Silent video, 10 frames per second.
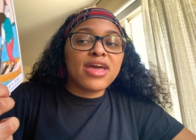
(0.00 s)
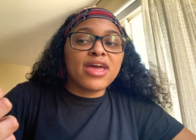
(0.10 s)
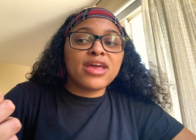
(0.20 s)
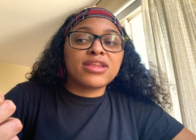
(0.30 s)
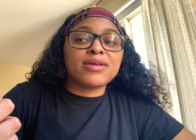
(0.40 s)

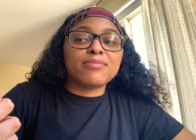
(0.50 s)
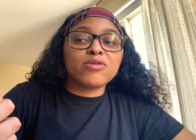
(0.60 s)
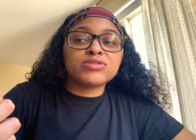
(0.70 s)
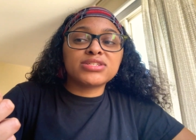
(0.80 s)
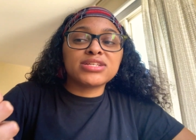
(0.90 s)
and
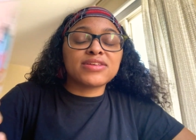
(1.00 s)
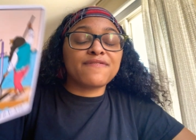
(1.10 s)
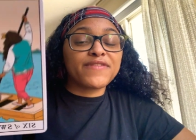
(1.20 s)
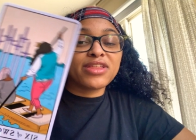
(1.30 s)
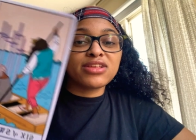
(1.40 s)
emotions
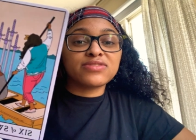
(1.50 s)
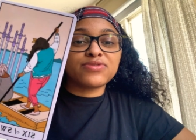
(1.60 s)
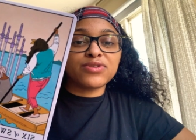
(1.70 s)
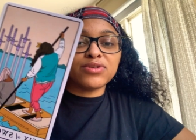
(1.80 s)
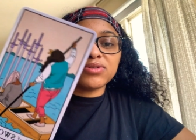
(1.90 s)
and feelings
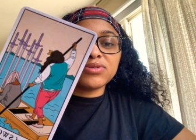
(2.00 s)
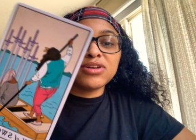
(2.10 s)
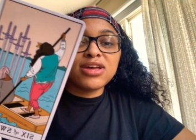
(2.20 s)
for you